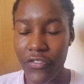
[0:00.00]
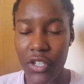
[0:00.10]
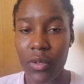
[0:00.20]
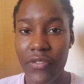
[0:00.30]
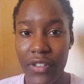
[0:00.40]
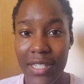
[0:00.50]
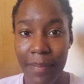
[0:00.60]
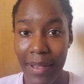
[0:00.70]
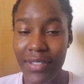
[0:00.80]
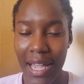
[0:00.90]
solely for
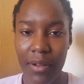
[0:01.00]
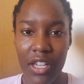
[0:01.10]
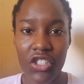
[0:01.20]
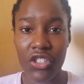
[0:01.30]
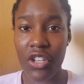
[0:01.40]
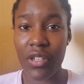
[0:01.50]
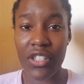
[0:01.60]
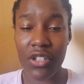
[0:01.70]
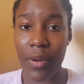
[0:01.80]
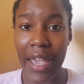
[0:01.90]
this maths calculation, you don't
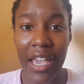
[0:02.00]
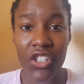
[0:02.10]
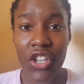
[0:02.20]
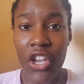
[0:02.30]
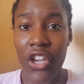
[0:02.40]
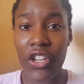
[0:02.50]
need to know her age.